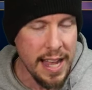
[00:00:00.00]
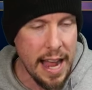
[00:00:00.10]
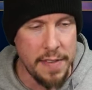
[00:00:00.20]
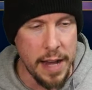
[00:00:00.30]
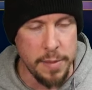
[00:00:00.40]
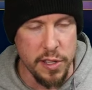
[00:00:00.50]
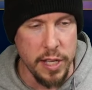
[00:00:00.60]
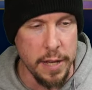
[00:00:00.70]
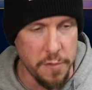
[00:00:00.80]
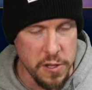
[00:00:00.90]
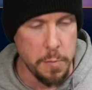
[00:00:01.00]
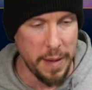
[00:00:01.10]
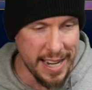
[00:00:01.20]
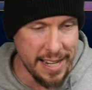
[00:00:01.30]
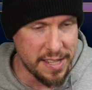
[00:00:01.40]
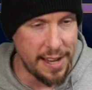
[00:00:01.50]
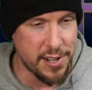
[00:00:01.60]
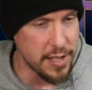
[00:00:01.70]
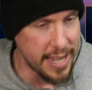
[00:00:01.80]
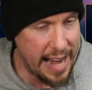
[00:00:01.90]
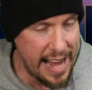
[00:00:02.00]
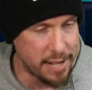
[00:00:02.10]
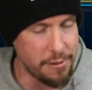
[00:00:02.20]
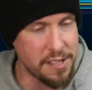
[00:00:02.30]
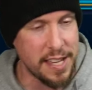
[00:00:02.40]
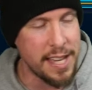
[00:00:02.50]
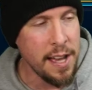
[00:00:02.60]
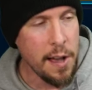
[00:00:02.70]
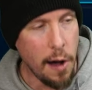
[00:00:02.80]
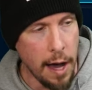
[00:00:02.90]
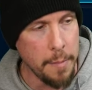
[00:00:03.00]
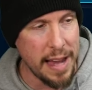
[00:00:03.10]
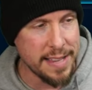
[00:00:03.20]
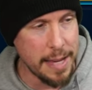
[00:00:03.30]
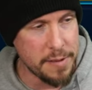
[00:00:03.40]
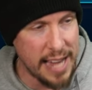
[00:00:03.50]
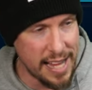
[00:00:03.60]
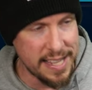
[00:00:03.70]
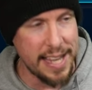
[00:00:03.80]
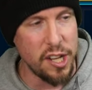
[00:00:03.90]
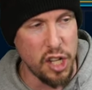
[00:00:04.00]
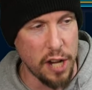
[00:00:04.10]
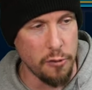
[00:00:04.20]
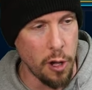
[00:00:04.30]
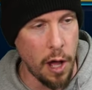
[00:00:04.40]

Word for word: And then I'm just looking for speed essentially and accuracy on my substats in general,